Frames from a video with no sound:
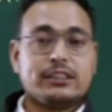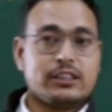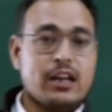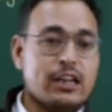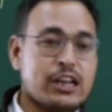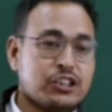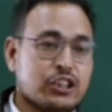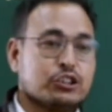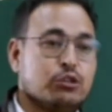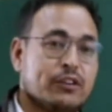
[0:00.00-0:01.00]
last
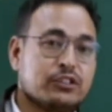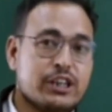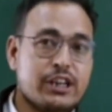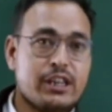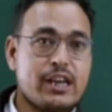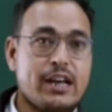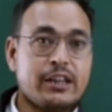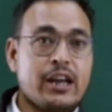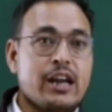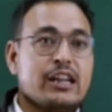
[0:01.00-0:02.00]
lectures, you have studied
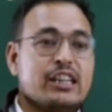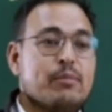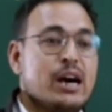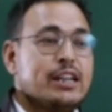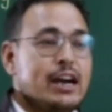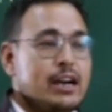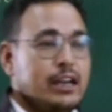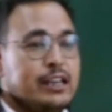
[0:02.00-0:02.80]
that demand